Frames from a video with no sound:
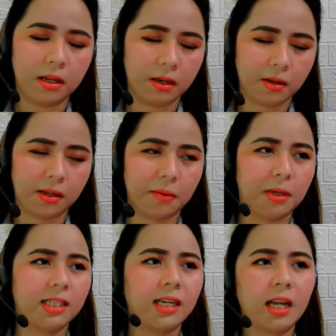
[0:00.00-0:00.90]
Okay,
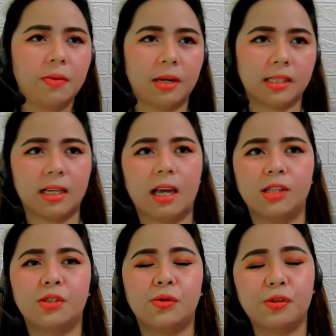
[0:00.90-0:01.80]
but anyways, again,
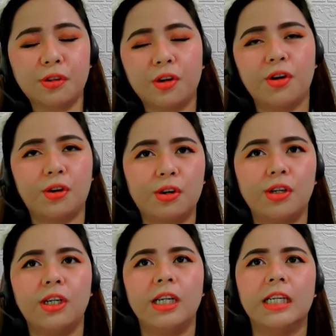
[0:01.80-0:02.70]
so there
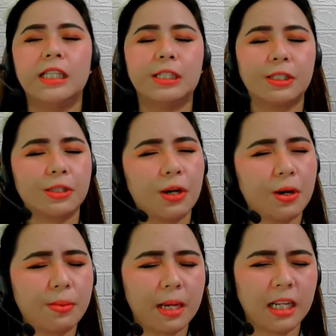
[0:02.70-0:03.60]
are
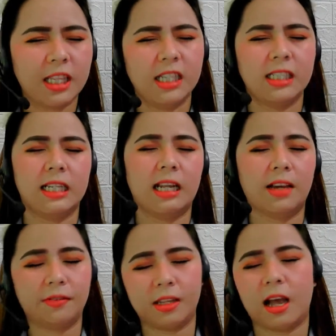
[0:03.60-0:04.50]
so many things in
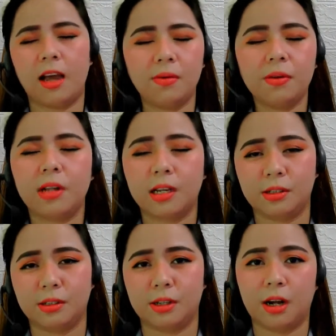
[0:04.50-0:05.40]
life that I would like
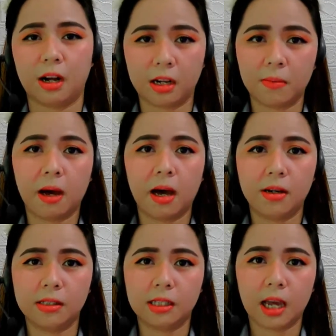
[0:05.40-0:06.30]
to talk
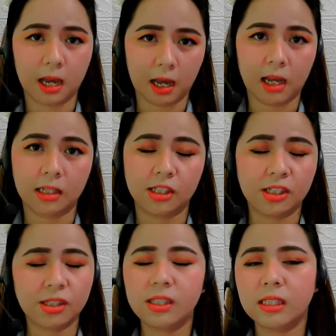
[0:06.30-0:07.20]
about, and
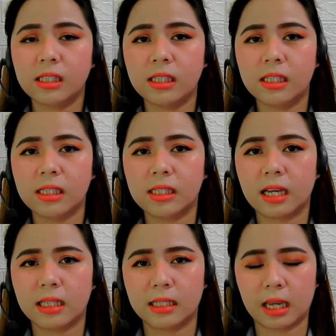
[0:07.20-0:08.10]
just consider this
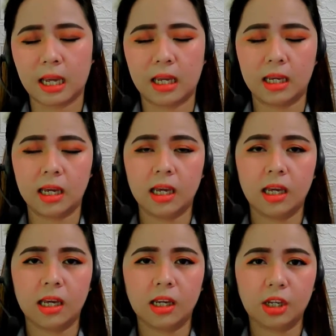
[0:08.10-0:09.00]
as a,
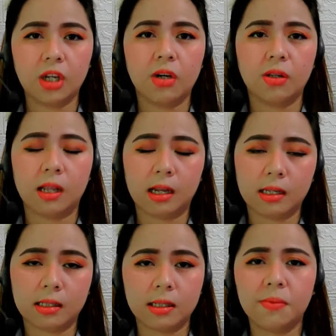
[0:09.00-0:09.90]

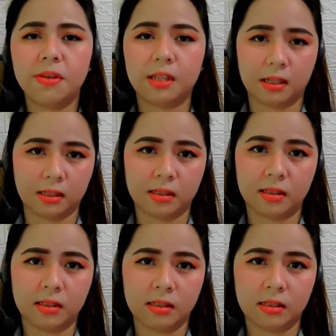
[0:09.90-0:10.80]
like something
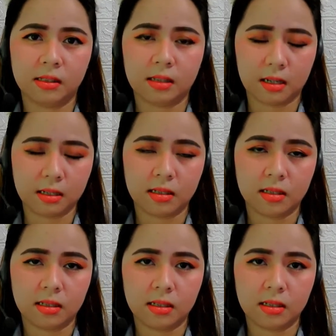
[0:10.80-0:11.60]
that